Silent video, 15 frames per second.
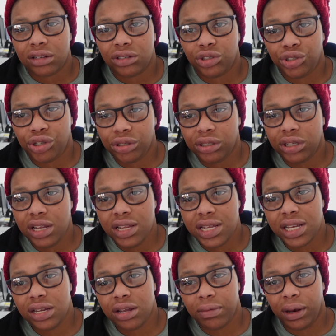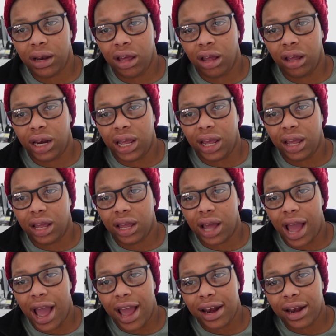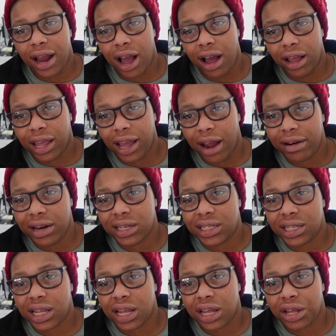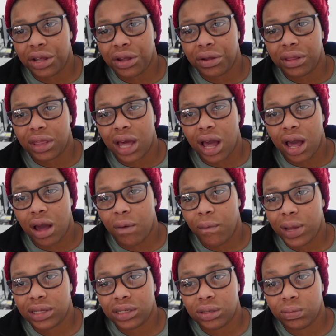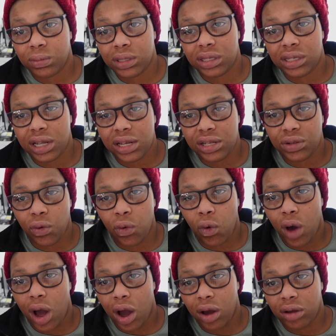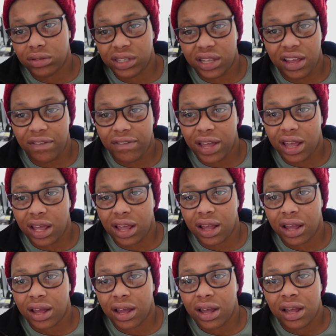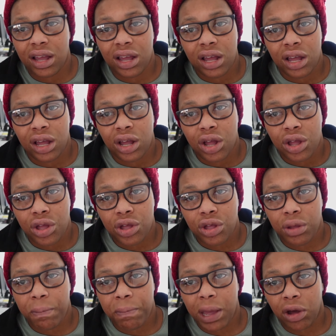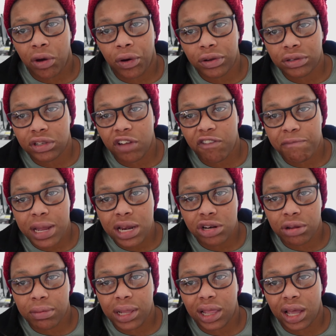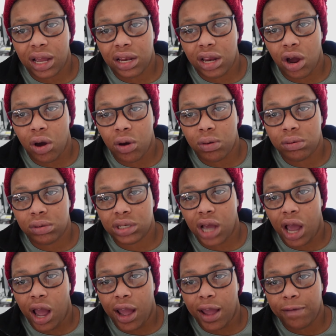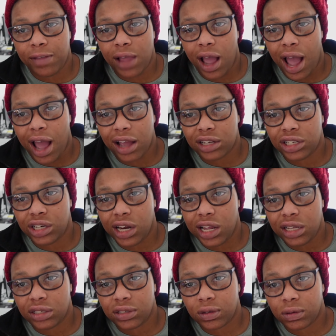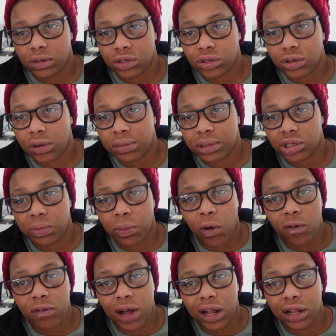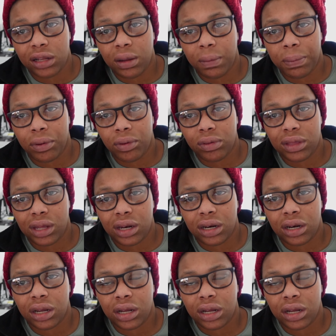just continue learning, and I guarantee you that when someone sees your TV, because you've been doing that in your own time, that actually is so much valuable than